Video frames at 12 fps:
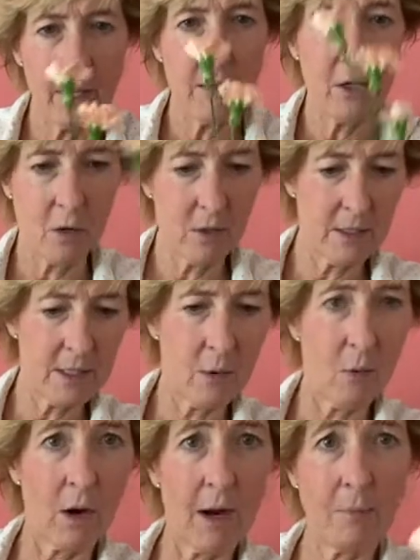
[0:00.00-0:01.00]
you can see
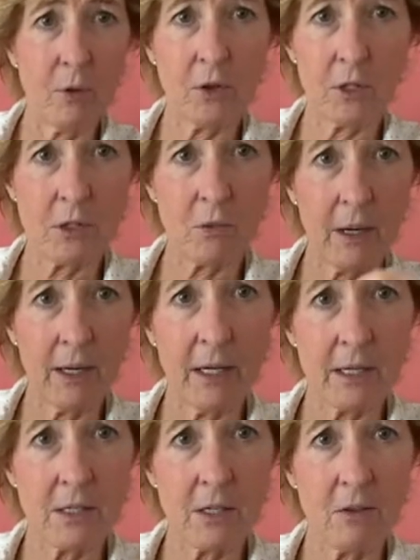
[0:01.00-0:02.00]
where I put this right
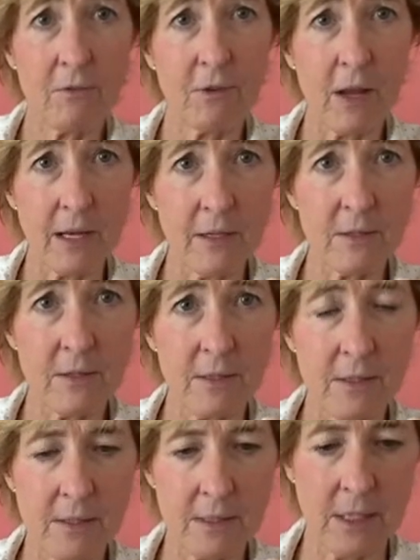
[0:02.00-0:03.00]
next to the vase to
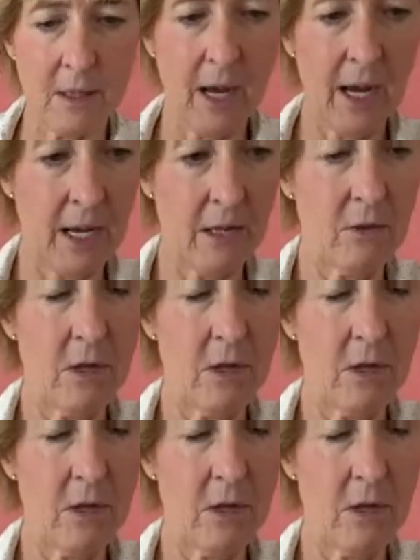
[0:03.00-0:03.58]
see the height.